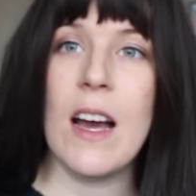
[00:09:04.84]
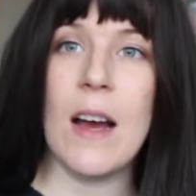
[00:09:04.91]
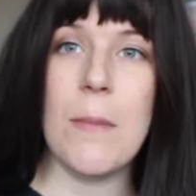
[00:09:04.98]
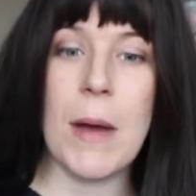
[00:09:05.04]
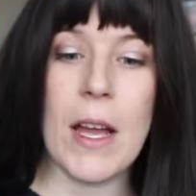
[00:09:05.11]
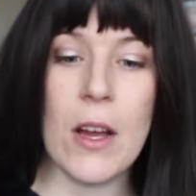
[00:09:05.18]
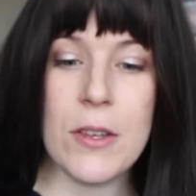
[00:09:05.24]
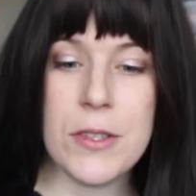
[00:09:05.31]

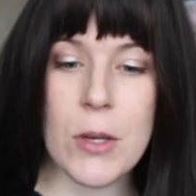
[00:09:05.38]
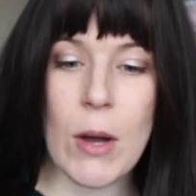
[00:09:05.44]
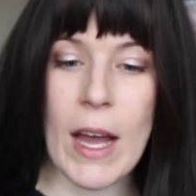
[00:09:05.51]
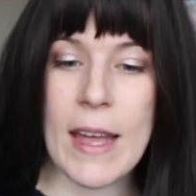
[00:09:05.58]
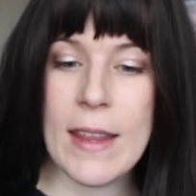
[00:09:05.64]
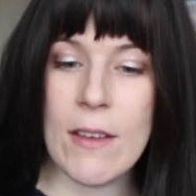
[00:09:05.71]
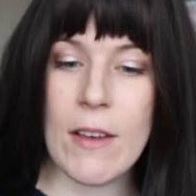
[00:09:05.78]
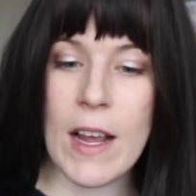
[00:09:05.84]
I also
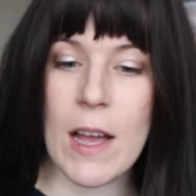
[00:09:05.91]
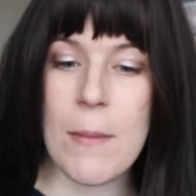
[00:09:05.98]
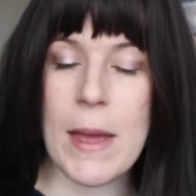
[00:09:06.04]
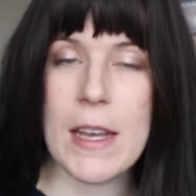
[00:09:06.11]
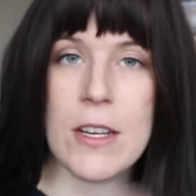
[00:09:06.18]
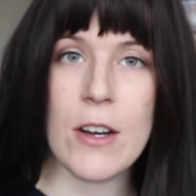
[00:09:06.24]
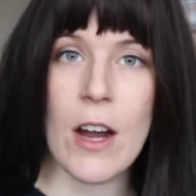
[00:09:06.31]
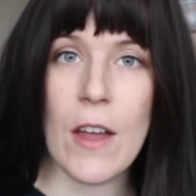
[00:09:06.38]
highly
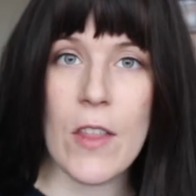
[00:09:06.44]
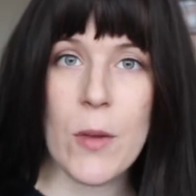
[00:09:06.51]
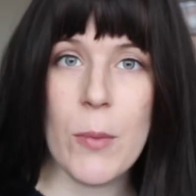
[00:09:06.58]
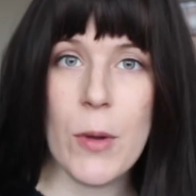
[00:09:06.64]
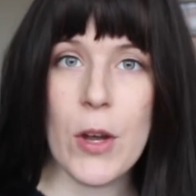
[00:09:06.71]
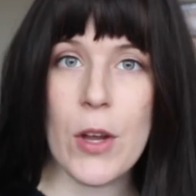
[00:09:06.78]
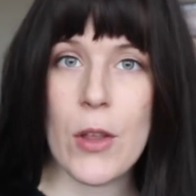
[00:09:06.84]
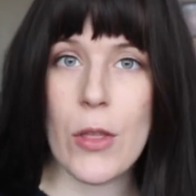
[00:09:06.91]
recommend her other
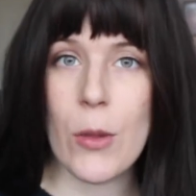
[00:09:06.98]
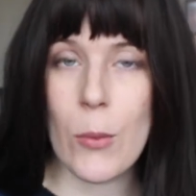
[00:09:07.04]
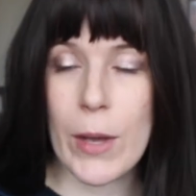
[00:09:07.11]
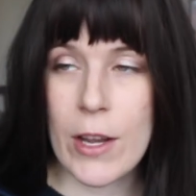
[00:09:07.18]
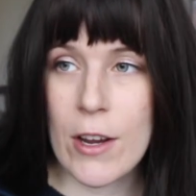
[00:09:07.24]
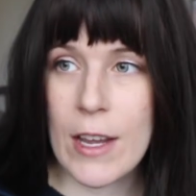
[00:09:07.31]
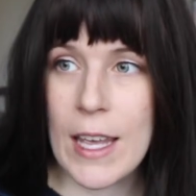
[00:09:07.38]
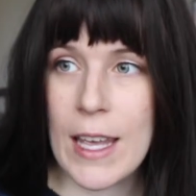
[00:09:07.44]
book, The
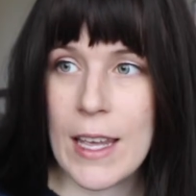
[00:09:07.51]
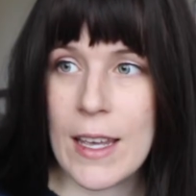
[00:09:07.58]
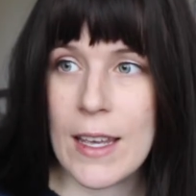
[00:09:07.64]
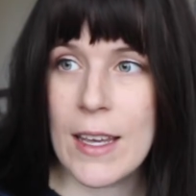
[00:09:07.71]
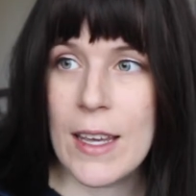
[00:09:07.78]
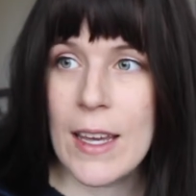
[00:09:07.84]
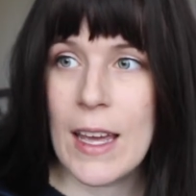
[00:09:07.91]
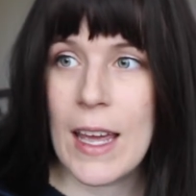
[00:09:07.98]
Wicker
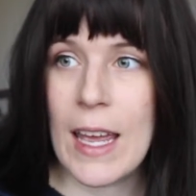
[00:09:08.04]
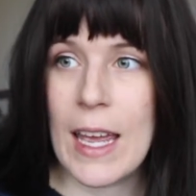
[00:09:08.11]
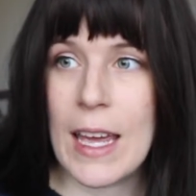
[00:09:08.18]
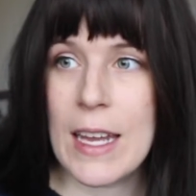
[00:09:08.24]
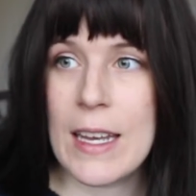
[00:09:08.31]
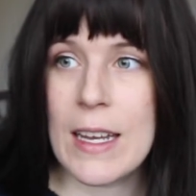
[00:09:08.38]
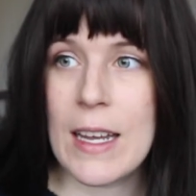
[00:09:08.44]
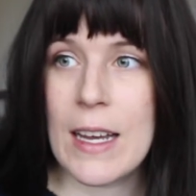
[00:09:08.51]
King,
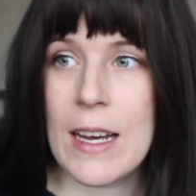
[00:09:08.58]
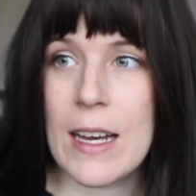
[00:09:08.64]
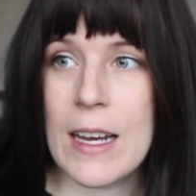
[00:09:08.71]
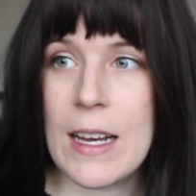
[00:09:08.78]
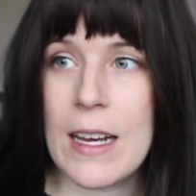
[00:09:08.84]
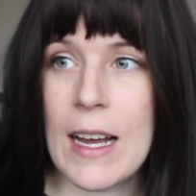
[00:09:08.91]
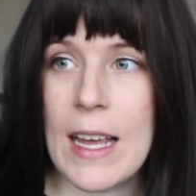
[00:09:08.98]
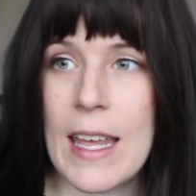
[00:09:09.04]
and
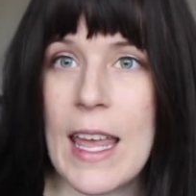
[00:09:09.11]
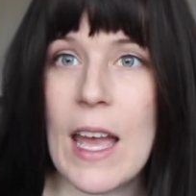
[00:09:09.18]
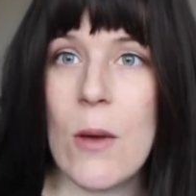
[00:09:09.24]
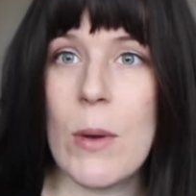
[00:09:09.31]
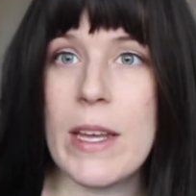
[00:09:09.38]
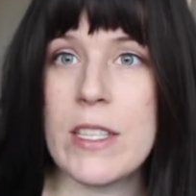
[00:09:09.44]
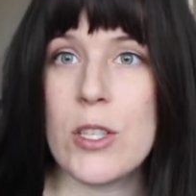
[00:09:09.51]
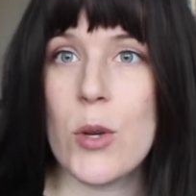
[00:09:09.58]
I can't
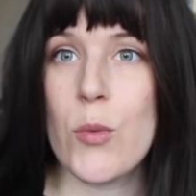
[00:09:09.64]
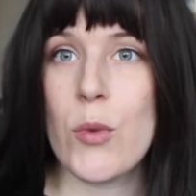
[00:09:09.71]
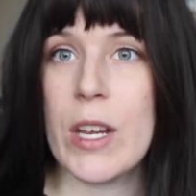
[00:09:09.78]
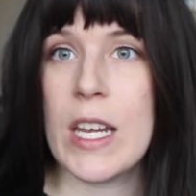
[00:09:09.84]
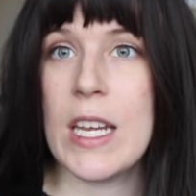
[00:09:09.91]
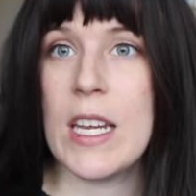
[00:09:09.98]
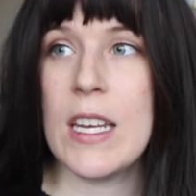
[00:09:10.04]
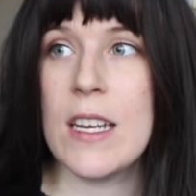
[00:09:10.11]
wait to
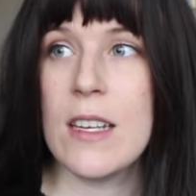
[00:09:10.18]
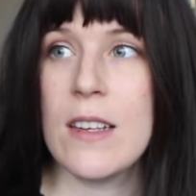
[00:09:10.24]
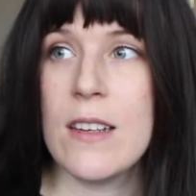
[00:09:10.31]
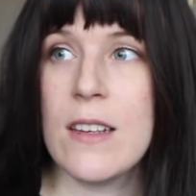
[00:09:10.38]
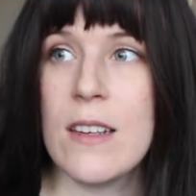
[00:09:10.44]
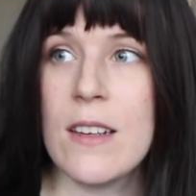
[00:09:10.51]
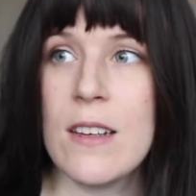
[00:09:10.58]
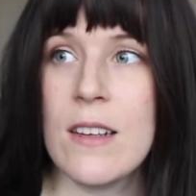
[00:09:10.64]
read
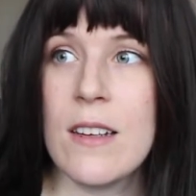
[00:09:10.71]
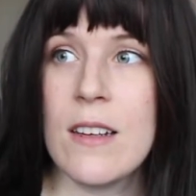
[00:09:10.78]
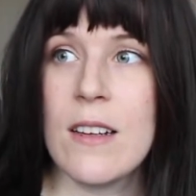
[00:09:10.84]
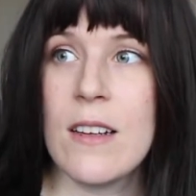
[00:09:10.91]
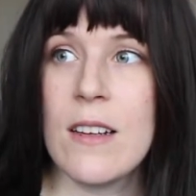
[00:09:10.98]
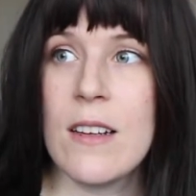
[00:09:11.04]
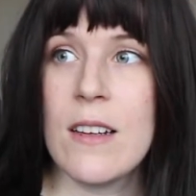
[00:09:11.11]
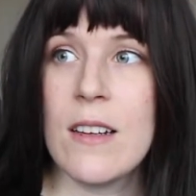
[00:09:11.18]

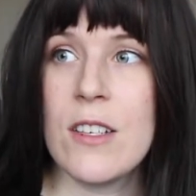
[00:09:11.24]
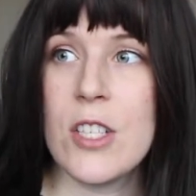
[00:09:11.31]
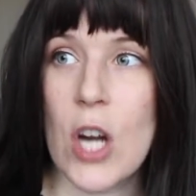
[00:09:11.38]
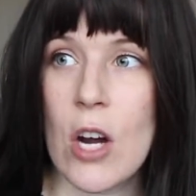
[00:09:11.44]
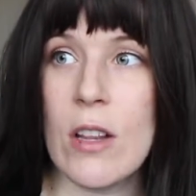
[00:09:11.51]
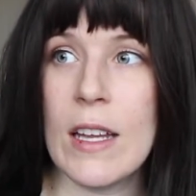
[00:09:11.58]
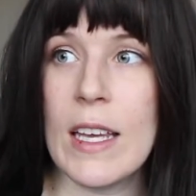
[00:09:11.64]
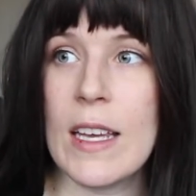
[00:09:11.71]

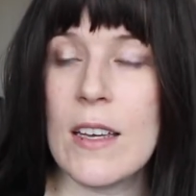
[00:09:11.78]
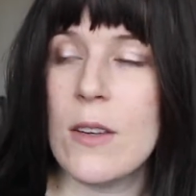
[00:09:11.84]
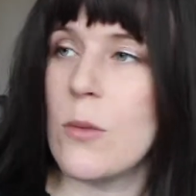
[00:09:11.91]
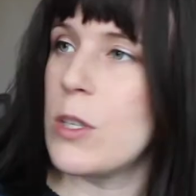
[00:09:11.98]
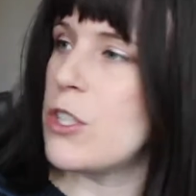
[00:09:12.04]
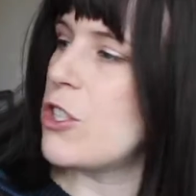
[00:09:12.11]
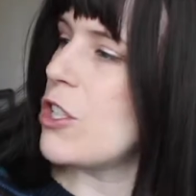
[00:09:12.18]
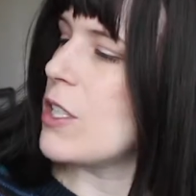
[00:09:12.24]
Darling,
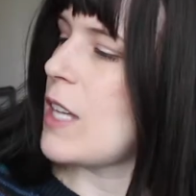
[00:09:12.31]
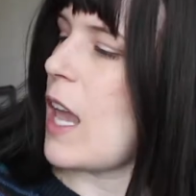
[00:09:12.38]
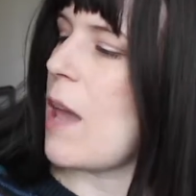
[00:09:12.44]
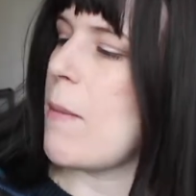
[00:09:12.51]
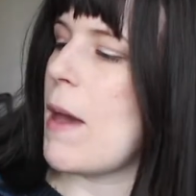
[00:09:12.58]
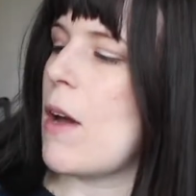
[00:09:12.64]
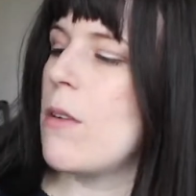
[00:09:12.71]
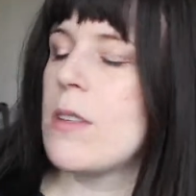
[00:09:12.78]
which just
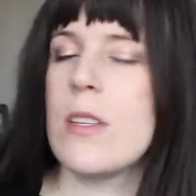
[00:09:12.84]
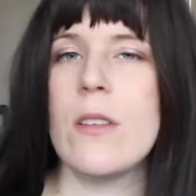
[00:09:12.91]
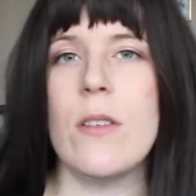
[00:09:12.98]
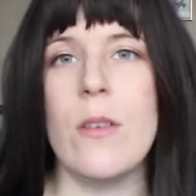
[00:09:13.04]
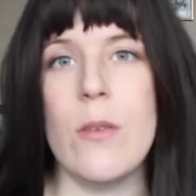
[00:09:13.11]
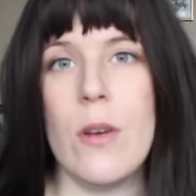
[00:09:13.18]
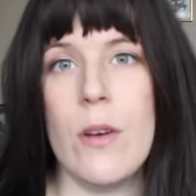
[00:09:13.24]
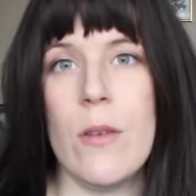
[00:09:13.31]
came out,
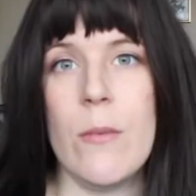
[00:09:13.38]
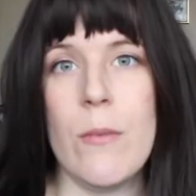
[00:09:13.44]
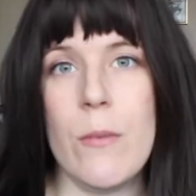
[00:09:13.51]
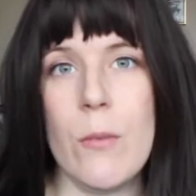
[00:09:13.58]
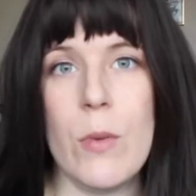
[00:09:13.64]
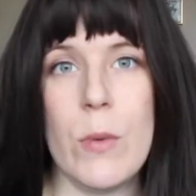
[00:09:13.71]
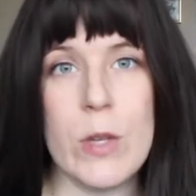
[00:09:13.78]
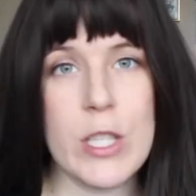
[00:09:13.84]

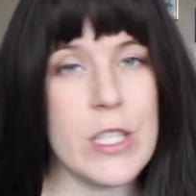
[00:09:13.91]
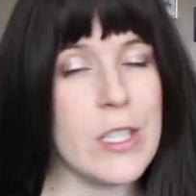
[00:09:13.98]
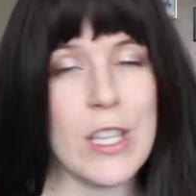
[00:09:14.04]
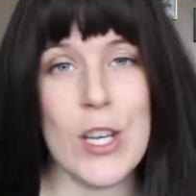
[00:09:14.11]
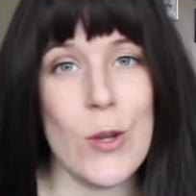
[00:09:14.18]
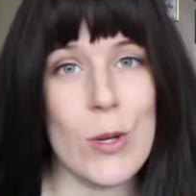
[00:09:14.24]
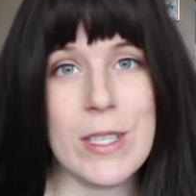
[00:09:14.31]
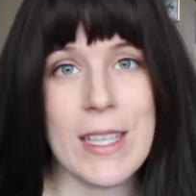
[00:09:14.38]
which is the
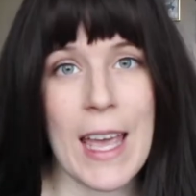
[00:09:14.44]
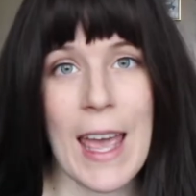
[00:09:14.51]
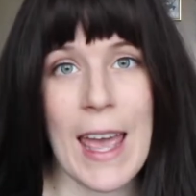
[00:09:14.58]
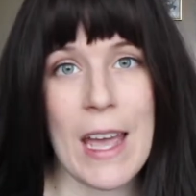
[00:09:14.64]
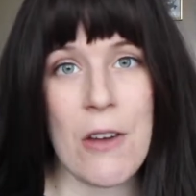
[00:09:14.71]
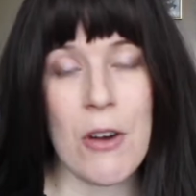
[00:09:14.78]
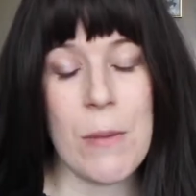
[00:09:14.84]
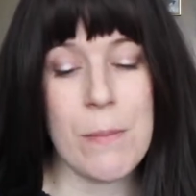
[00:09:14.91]
newest
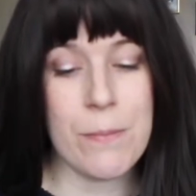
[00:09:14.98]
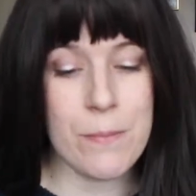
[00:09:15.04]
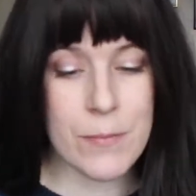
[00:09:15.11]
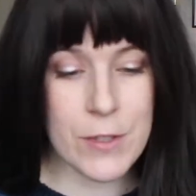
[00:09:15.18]
Kay Ancrum.